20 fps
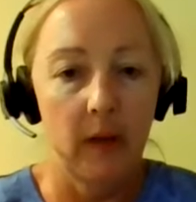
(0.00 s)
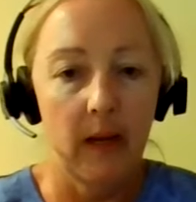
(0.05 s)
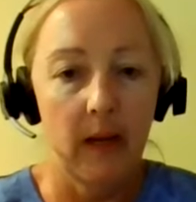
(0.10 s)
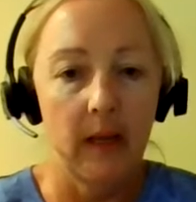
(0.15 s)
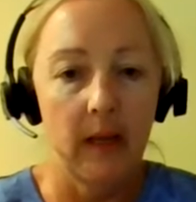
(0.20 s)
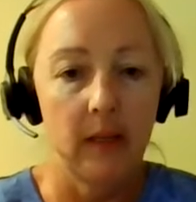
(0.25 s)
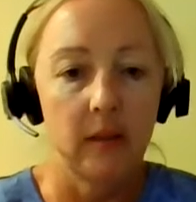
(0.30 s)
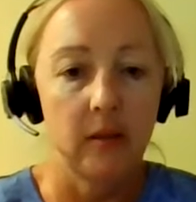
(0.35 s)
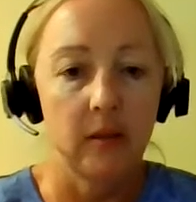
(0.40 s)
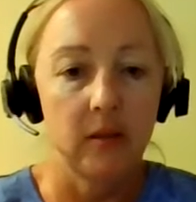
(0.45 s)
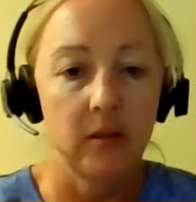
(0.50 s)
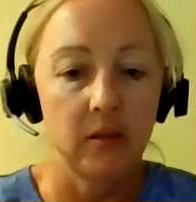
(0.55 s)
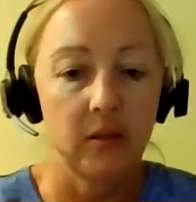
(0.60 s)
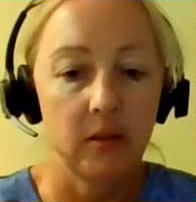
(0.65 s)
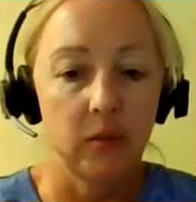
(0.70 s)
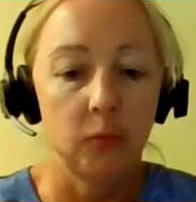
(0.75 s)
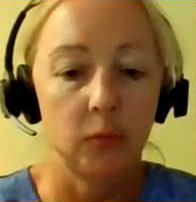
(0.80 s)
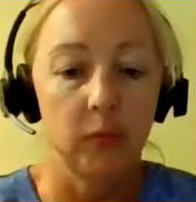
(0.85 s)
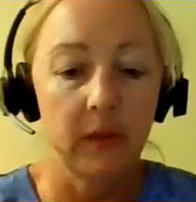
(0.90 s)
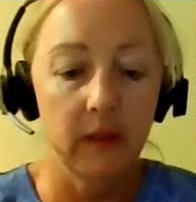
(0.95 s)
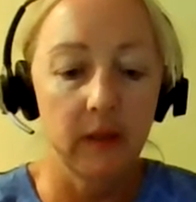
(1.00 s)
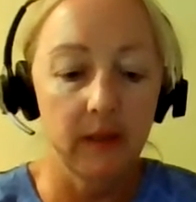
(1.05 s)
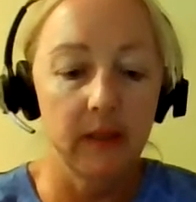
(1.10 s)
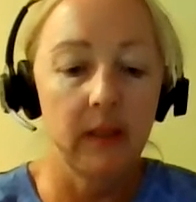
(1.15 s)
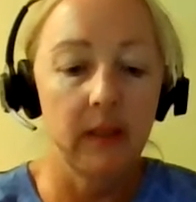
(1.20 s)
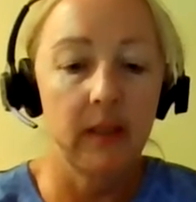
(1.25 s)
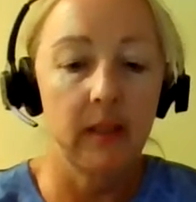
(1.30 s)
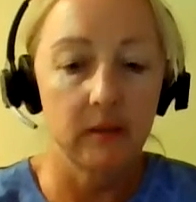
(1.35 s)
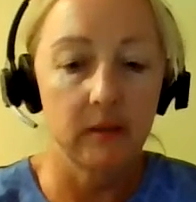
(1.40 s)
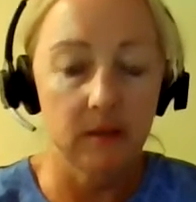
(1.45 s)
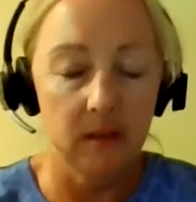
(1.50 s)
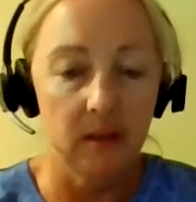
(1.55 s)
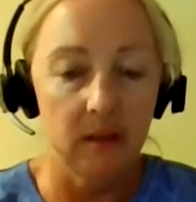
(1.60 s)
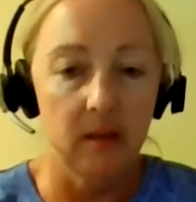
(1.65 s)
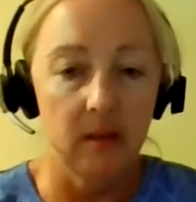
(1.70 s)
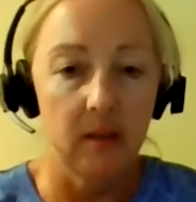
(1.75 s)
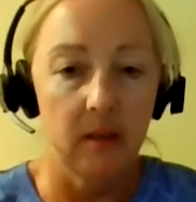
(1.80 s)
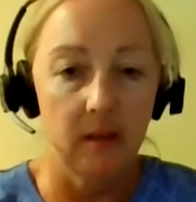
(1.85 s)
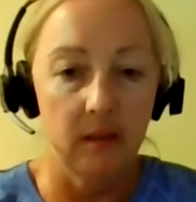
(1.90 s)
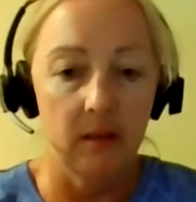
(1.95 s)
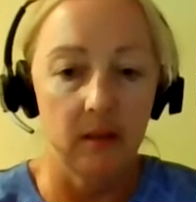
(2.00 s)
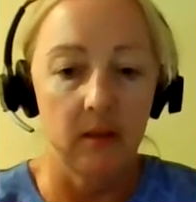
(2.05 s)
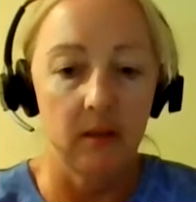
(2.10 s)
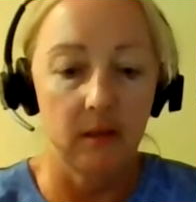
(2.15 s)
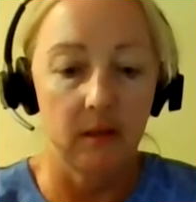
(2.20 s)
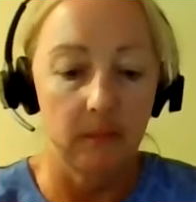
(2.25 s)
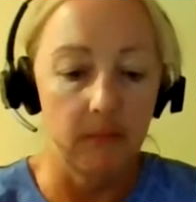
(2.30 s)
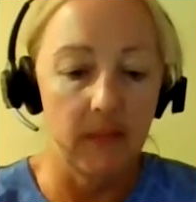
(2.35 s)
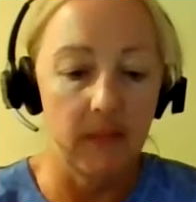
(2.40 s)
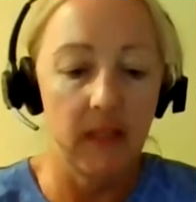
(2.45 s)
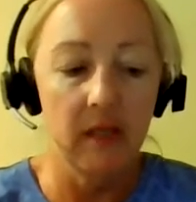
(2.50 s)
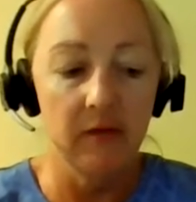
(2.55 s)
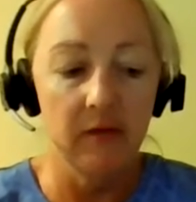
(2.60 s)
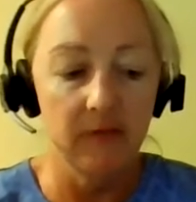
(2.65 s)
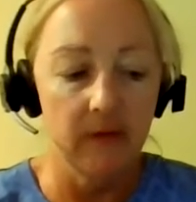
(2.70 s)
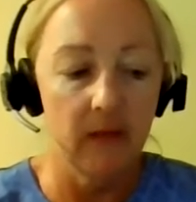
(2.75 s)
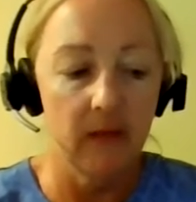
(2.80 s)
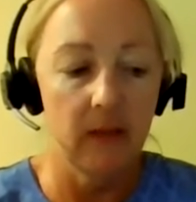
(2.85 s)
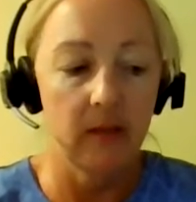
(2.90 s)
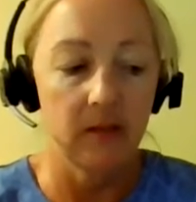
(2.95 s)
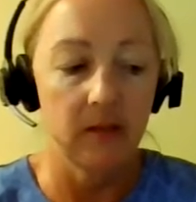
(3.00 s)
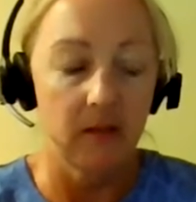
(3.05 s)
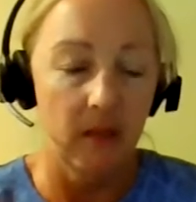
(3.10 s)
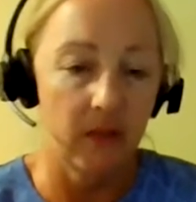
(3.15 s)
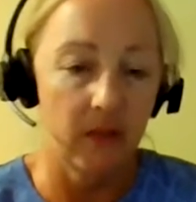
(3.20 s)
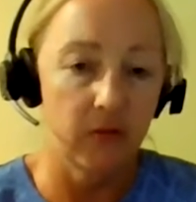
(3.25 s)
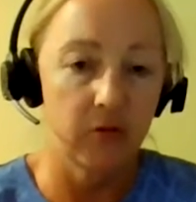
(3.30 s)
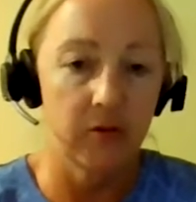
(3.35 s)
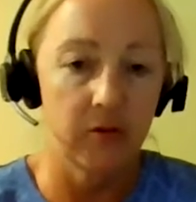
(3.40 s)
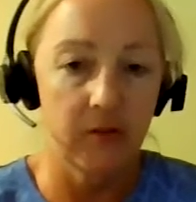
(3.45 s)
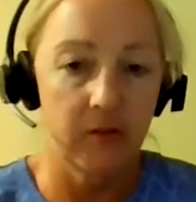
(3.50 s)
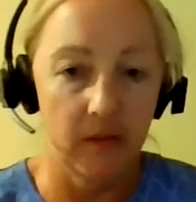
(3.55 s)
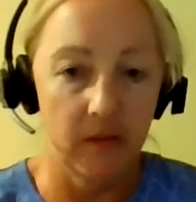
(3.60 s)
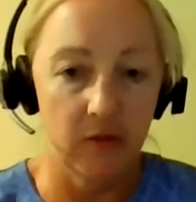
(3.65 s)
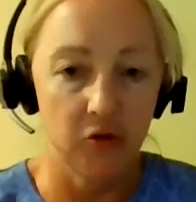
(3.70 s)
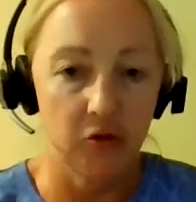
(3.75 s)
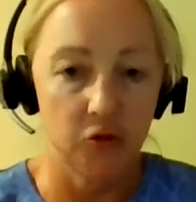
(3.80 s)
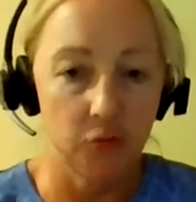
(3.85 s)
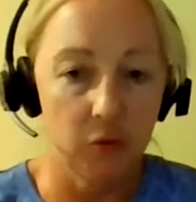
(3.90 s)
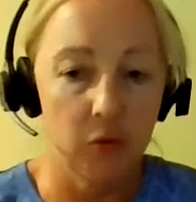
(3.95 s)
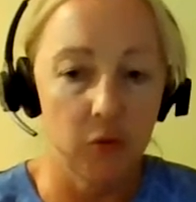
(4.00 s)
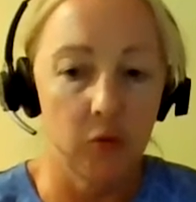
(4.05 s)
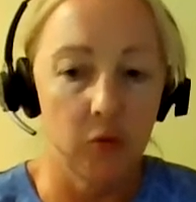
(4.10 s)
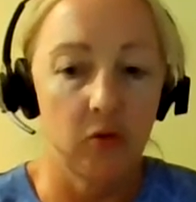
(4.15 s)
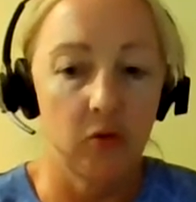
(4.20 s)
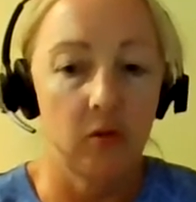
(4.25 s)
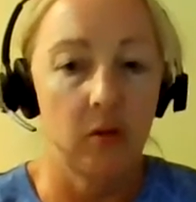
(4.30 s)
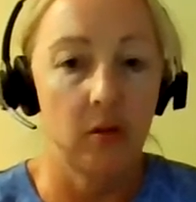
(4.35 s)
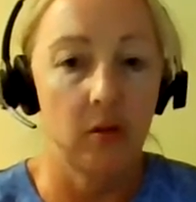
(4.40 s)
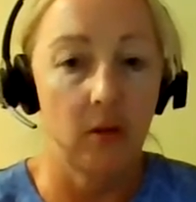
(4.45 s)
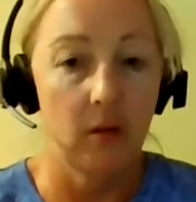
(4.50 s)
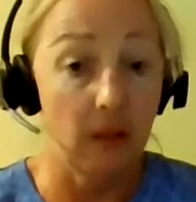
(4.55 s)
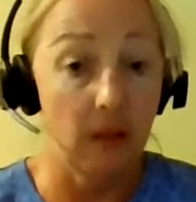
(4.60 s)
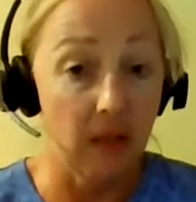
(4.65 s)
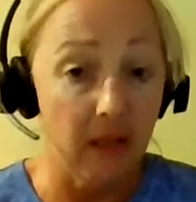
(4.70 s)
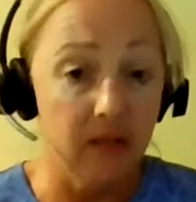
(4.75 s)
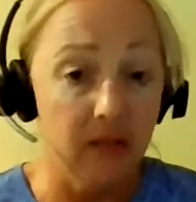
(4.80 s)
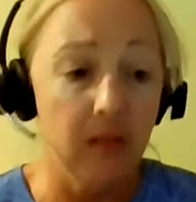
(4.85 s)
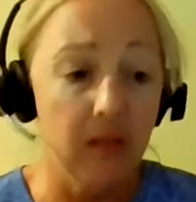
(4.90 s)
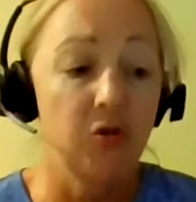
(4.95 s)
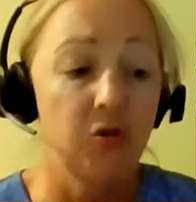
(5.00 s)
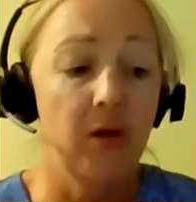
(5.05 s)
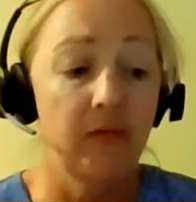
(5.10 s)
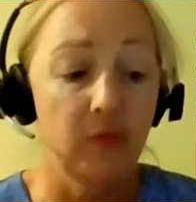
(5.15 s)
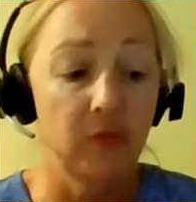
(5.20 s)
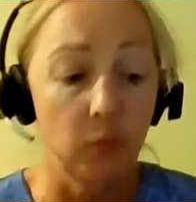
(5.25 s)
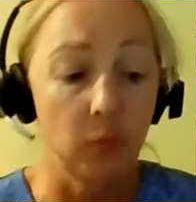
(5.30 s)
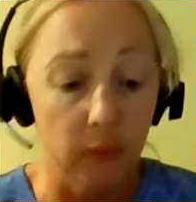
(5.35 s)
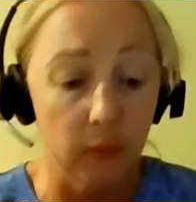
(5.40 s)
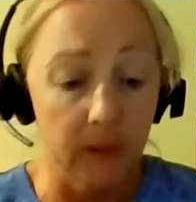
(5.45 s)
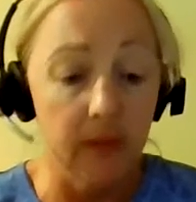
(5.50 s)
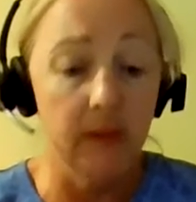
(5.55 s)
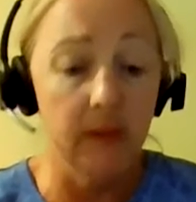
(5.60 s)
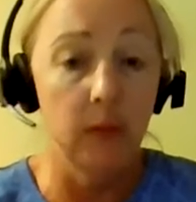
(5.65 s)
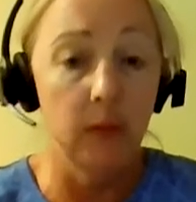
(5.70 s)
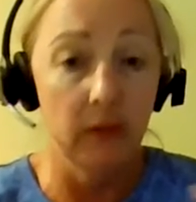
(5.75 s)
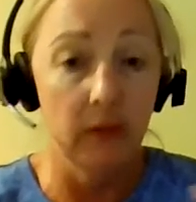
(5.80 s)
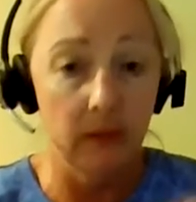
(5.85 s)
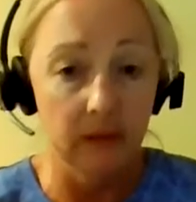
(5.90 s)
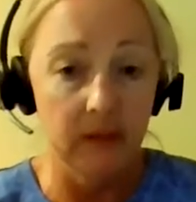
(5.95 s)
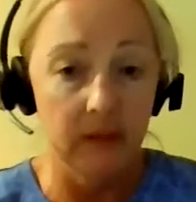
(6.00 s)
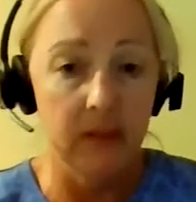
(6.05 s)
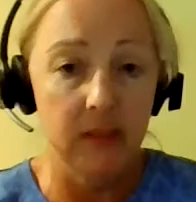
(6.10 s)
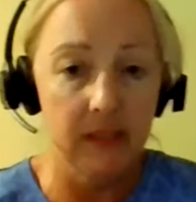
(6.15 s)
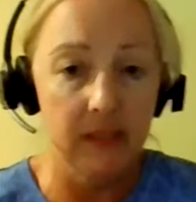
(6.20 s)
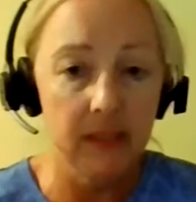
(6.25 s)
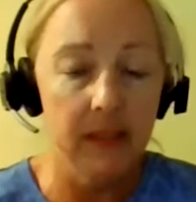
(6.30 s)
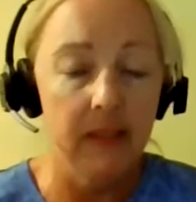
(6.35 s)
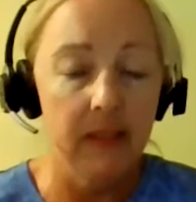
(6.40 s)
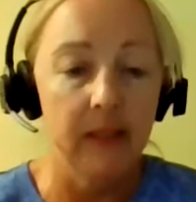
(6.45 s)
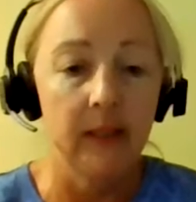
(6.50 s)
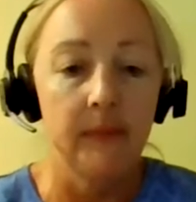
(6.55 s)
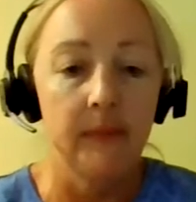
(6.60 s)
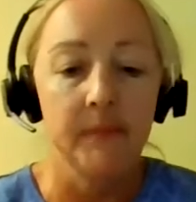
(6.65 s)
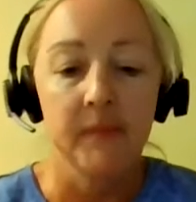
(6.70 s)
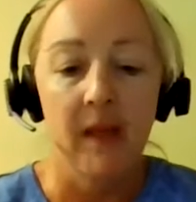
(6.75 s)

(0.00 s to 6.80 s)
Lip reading: and to really get to the meat of it and to understand the truth, a lot of times you have to really, really dig.